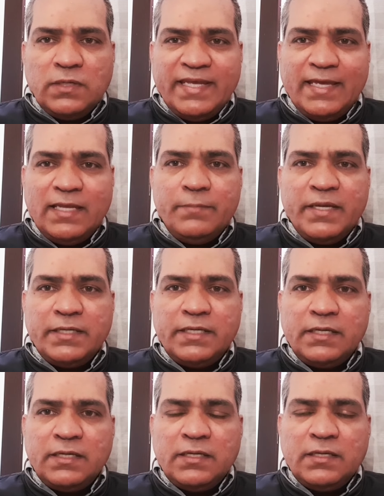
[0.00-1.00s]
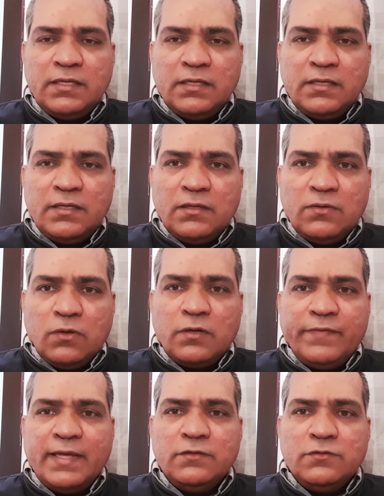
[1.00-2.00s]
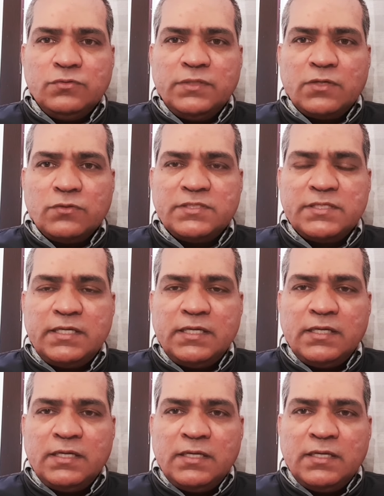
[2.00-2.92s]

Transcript: Hail Mary or when you do the Rosary,